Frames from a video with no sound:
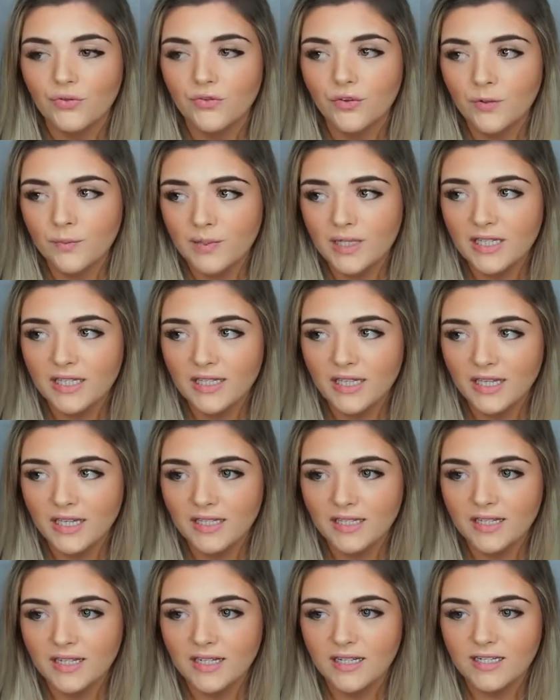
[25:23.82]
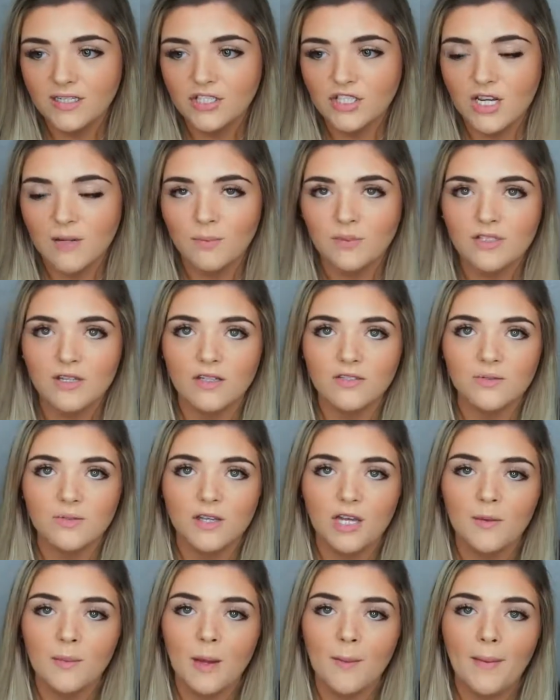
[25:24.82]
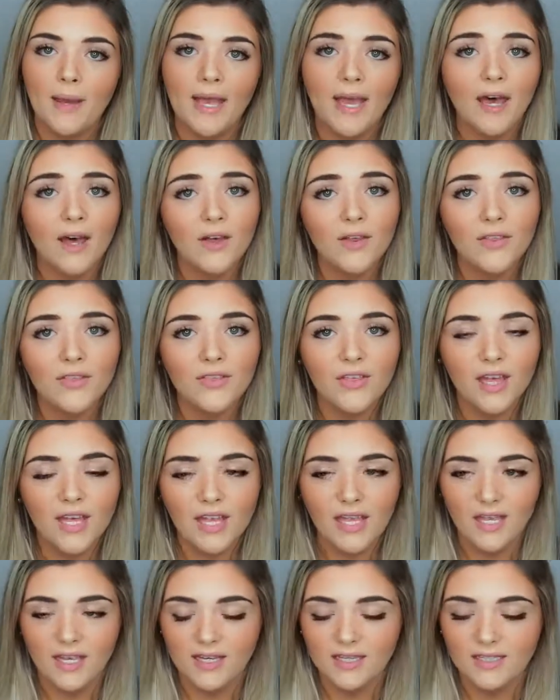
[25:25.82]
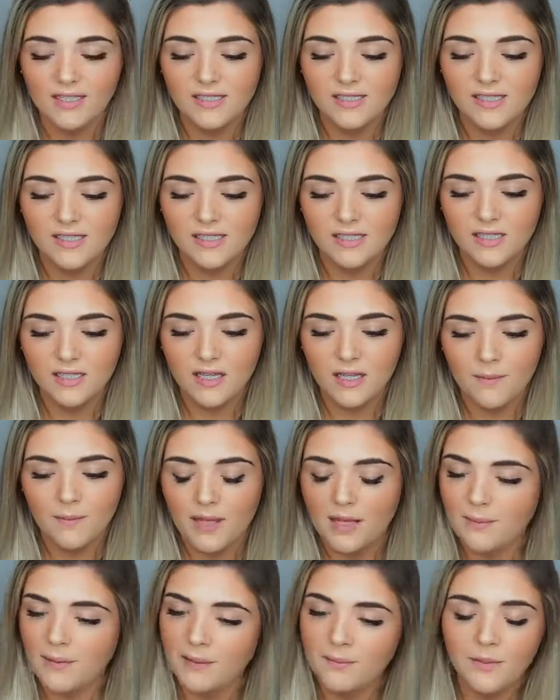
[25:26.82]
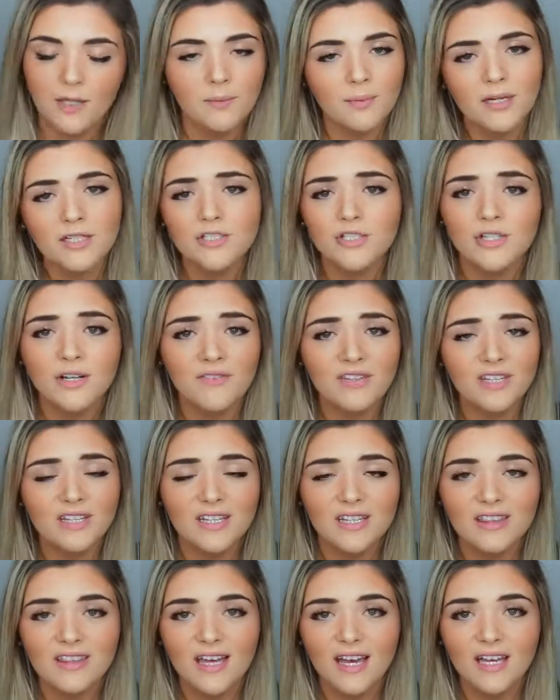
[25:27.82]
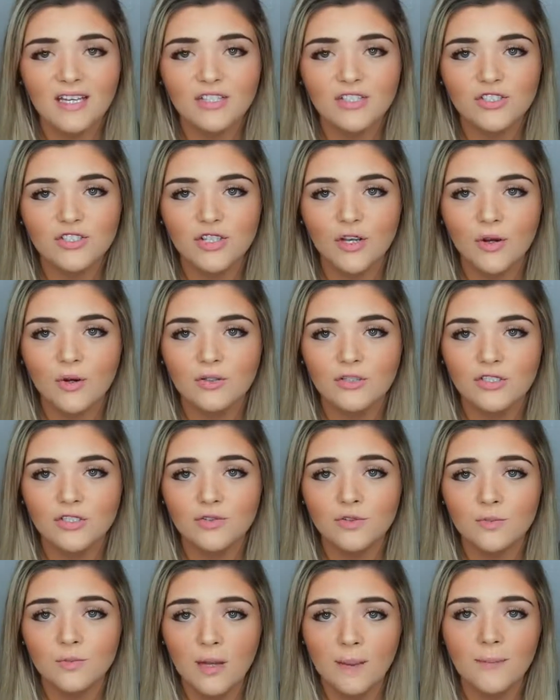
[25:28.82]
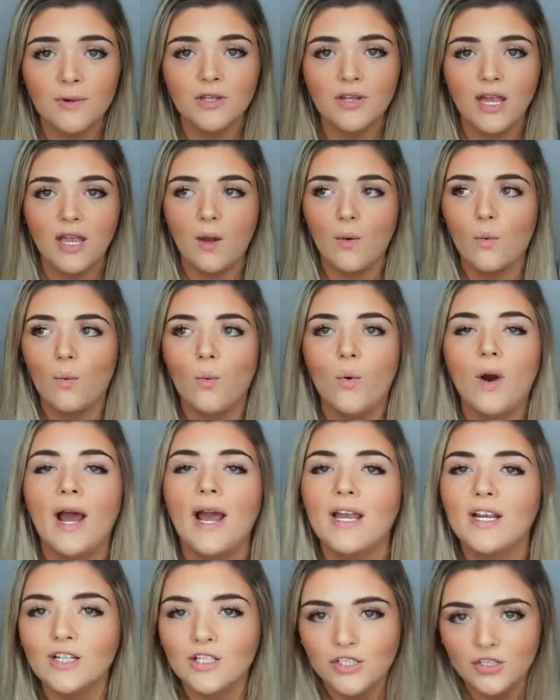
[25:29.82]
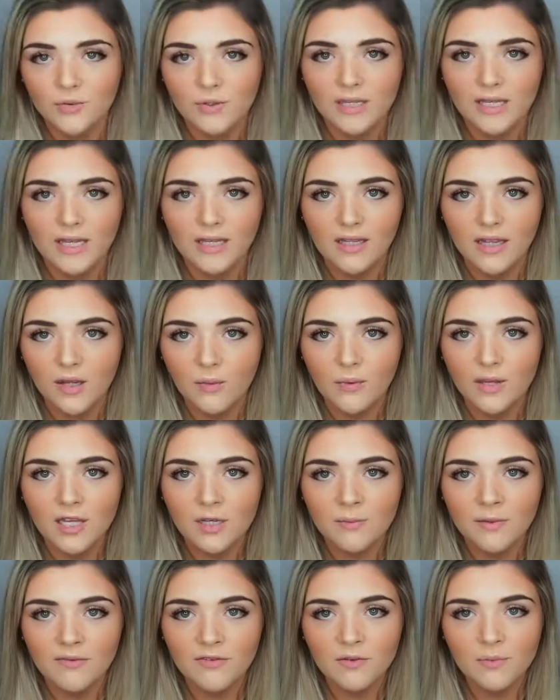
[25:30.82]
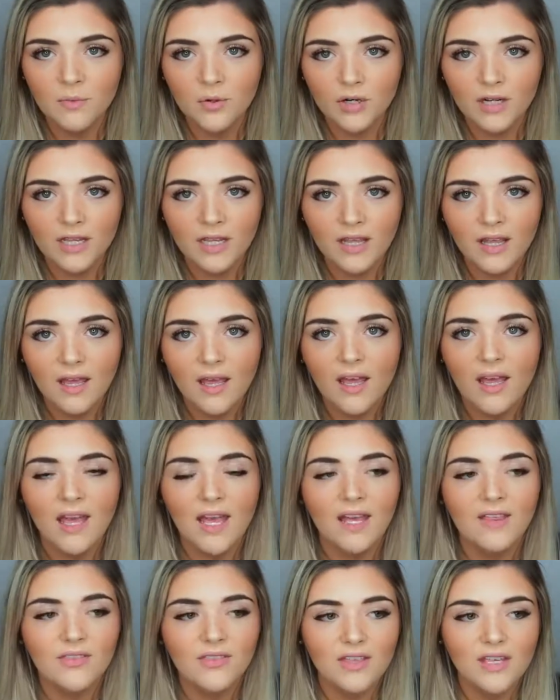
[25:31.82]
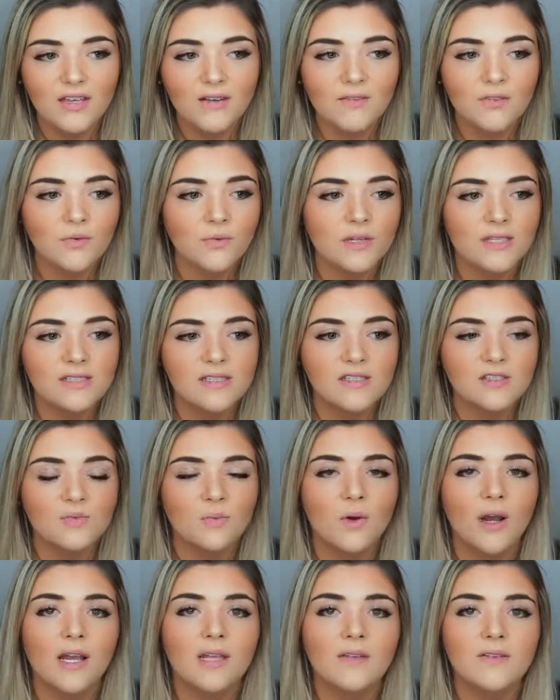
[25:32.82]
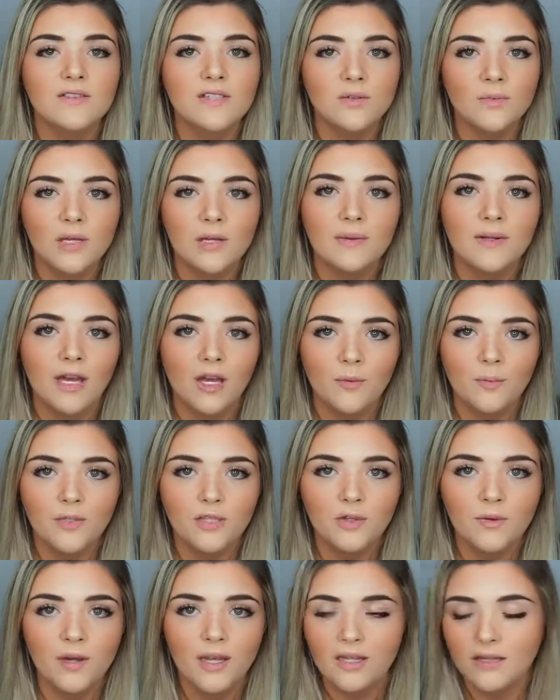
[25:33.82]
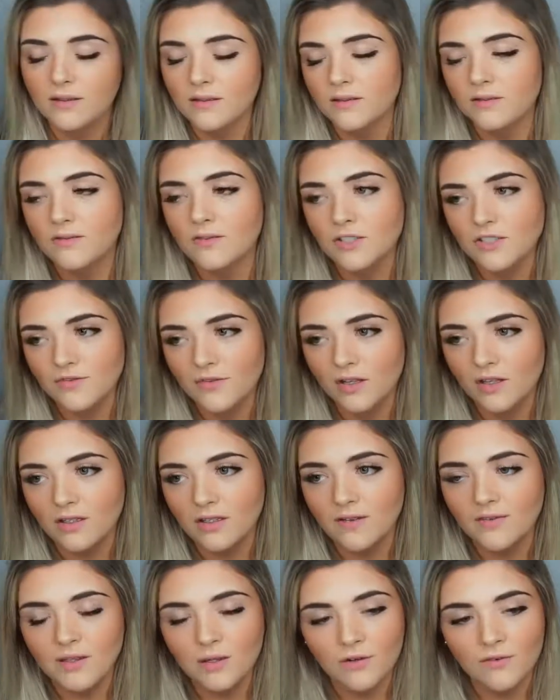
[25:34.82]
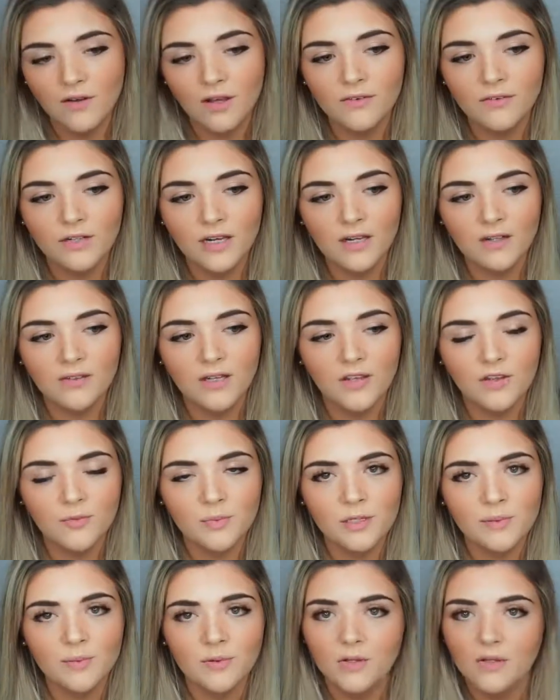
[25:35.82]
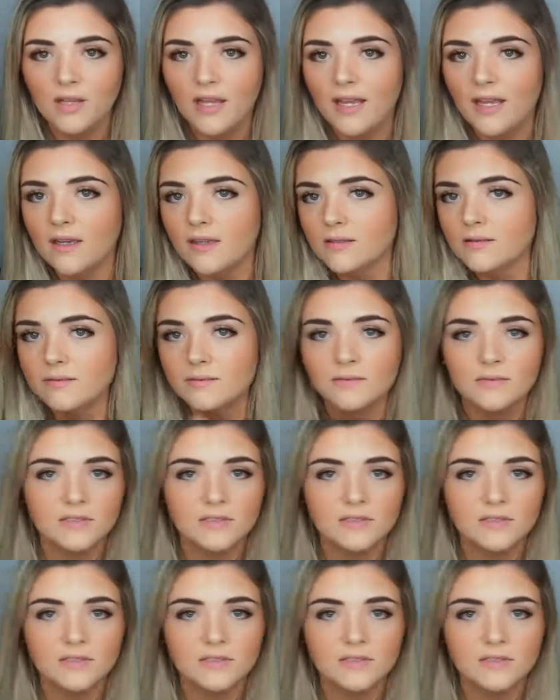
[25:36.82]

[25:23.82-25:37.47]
for me, like getting in shape was also a lot about my health and um, like my blood pressure and everything like that. So just remember like why you're doing it. Like wake up every morning and think of the reasons why losing weight would help you. And first of all, if they revolve around other people, like